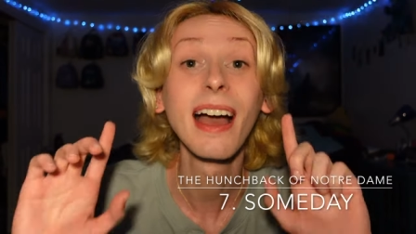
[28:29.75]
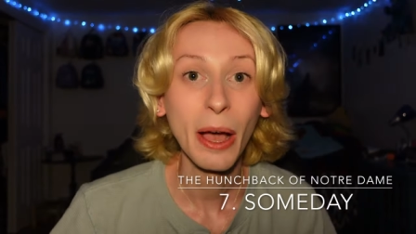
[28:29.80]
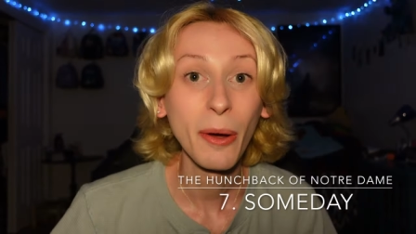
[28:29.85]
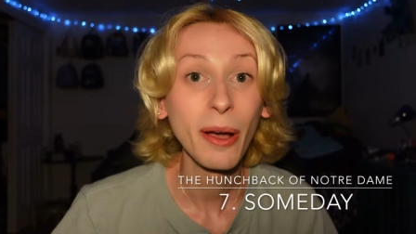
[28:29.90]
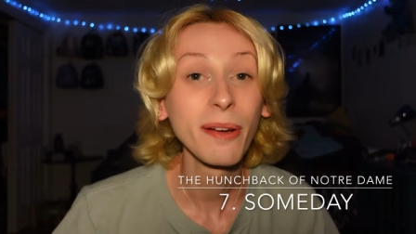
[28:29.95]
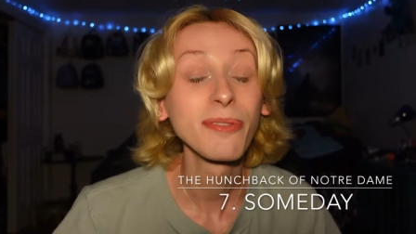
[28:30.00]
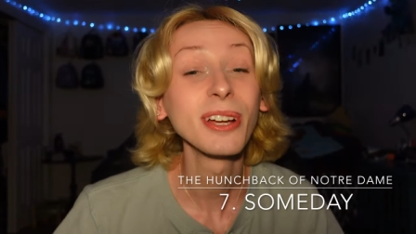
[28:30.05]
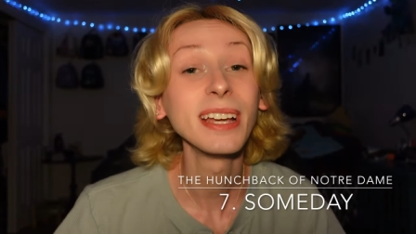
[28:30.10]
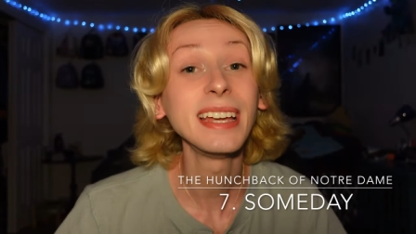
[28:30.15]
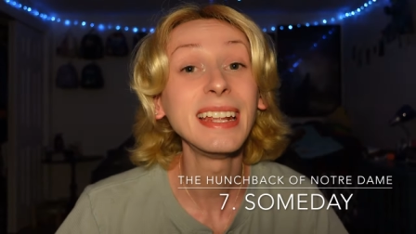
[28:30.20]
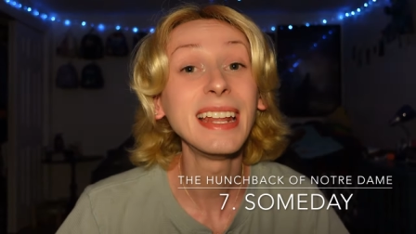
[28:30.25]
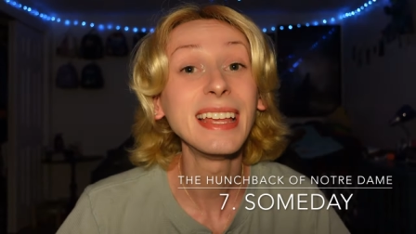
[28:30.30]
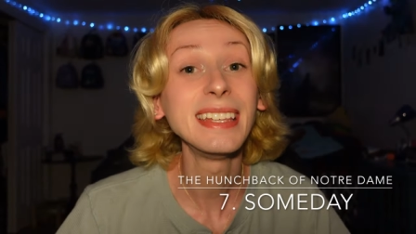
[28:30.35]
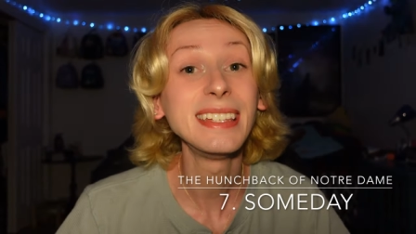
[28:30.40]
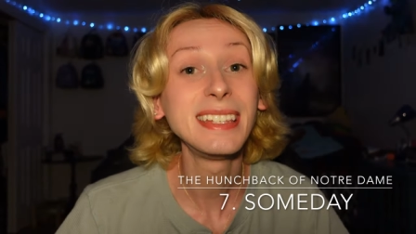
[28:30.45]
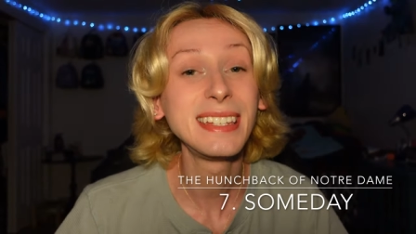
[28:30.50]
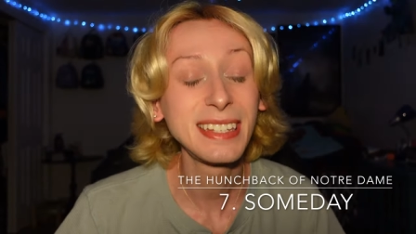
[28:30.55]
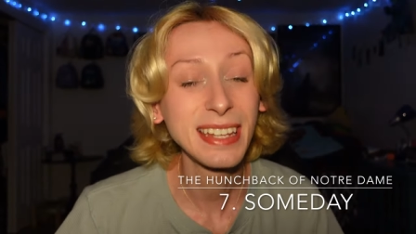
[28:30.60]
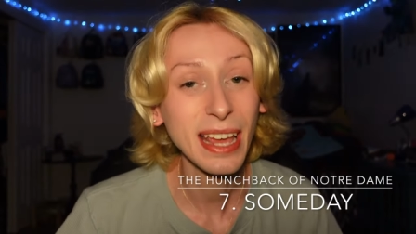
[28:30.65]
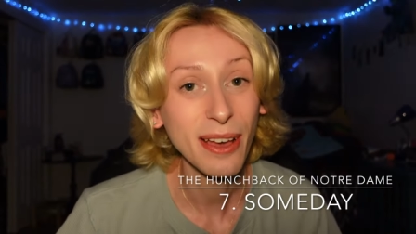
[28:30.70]
However, it
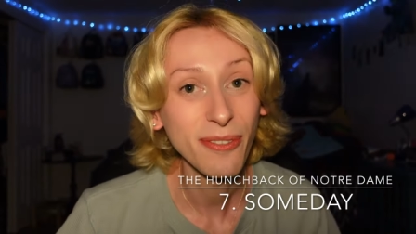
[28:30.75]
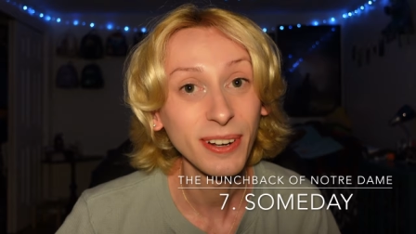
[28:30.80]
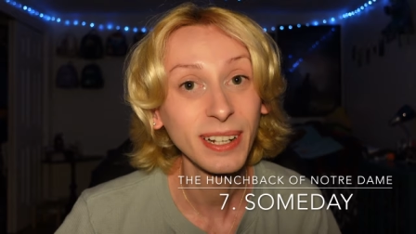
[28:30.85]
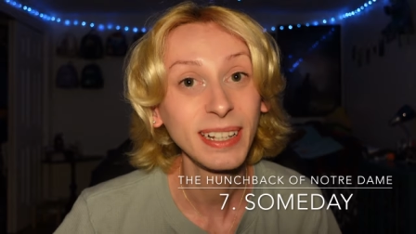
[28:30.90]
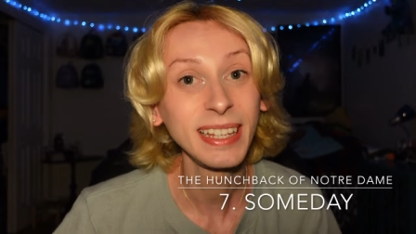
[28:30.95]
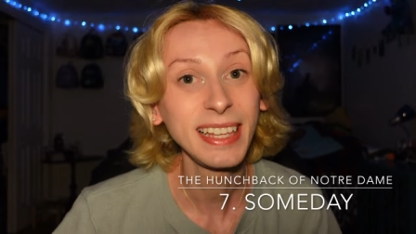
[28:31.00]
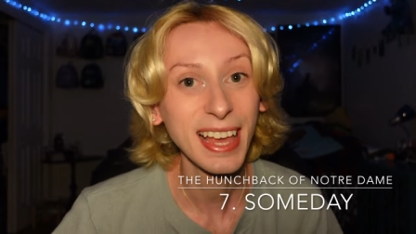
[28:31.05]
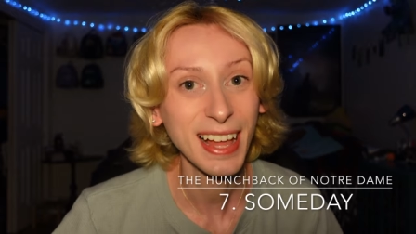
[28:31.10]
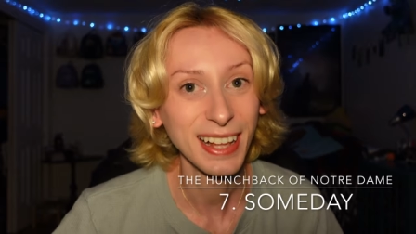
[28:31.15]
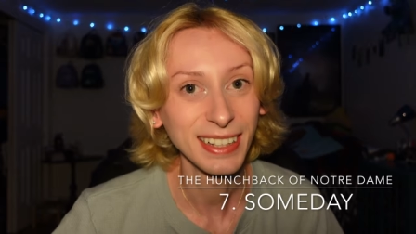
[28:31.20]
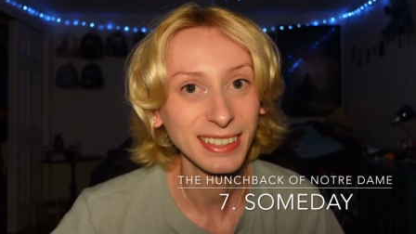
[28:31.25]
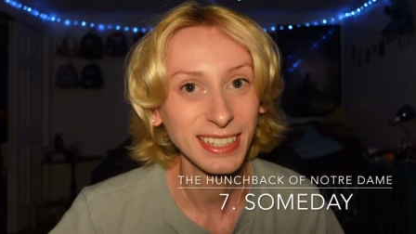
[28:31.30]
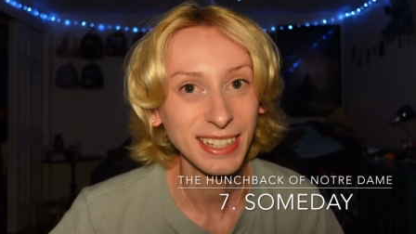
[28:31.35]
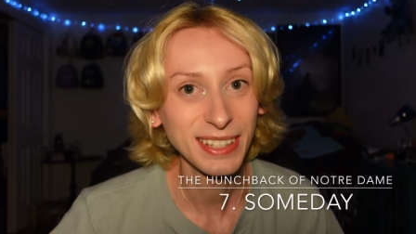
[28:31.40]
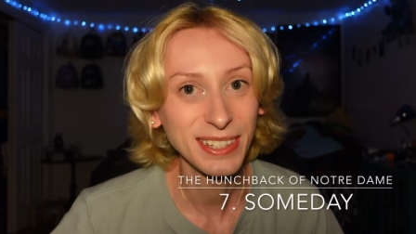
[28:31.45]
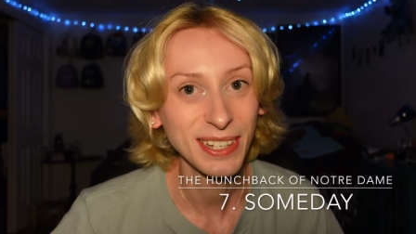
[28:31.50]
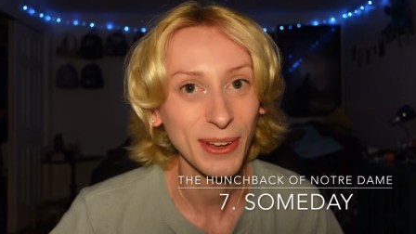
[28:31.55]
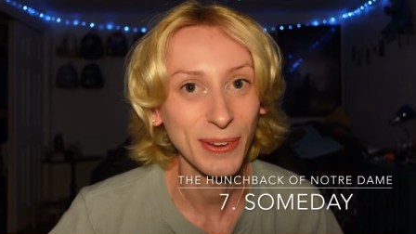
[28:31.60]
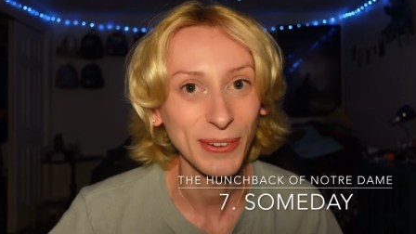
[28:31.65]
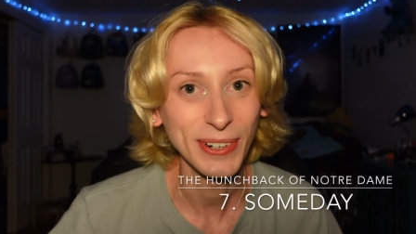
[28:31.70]
has definitely held
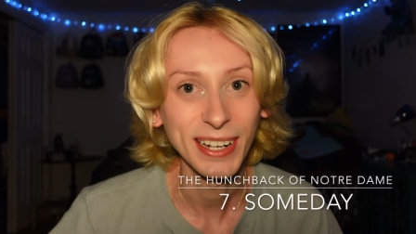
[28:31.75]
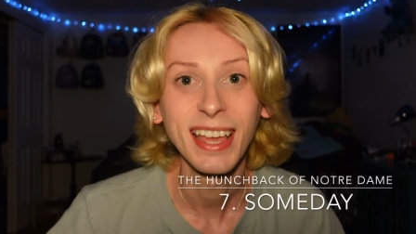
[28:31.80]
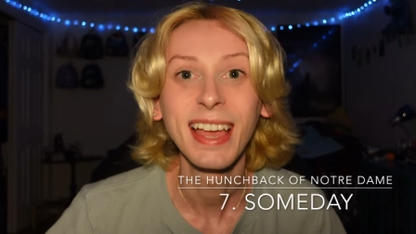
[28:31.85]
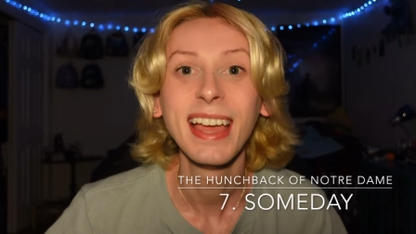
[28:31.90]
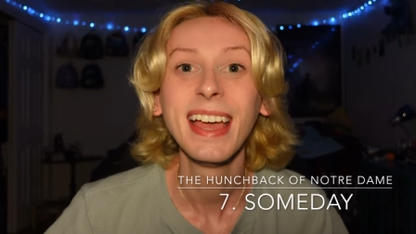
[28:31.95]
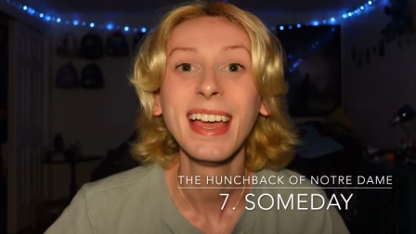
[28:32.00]
its own